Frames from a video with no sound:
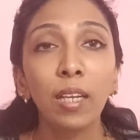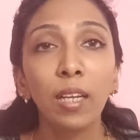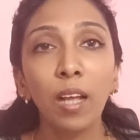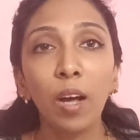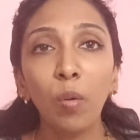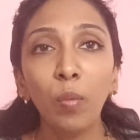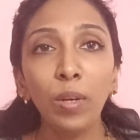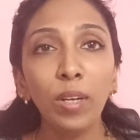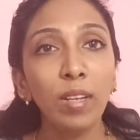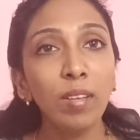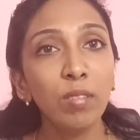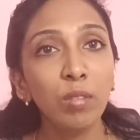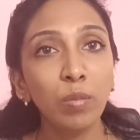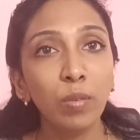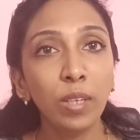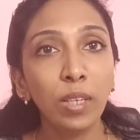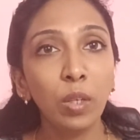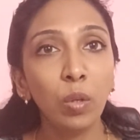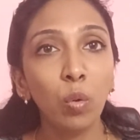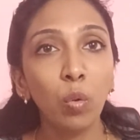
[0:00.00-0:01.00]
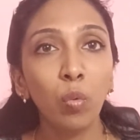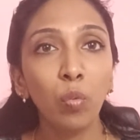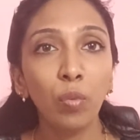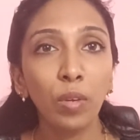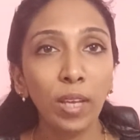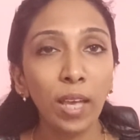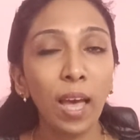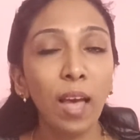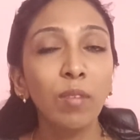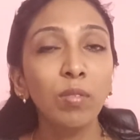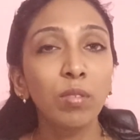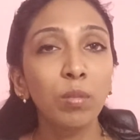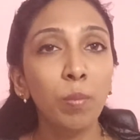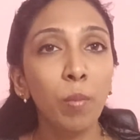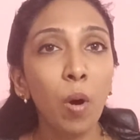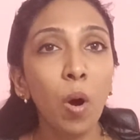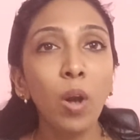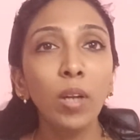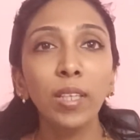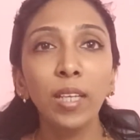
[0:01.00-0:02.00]
Nowadays we know we have
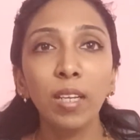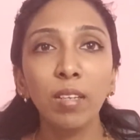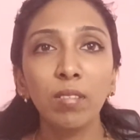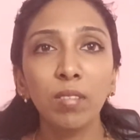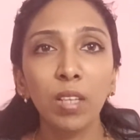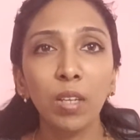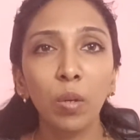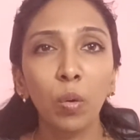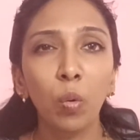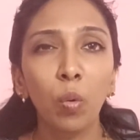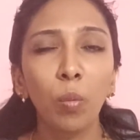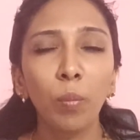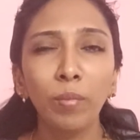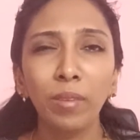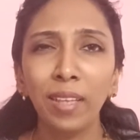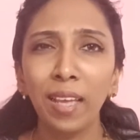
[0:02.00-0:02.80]
small kids at home,